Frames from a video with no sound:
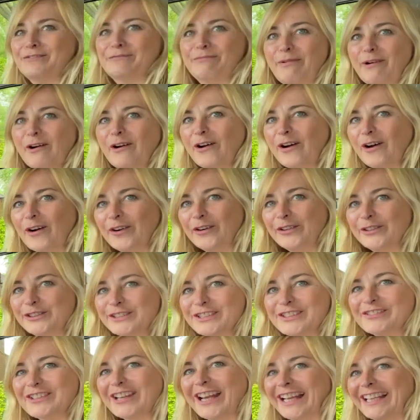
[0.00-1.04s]

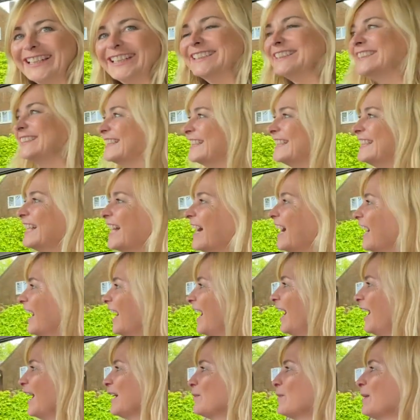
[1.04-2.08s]
potholes, right?
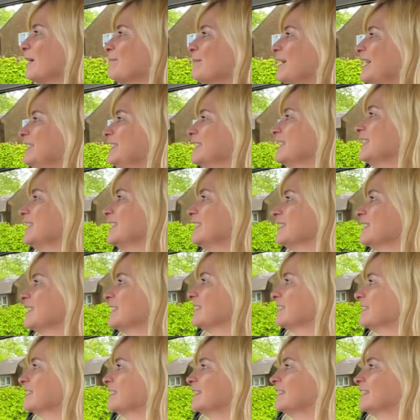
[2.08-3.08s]
Highway maintenance.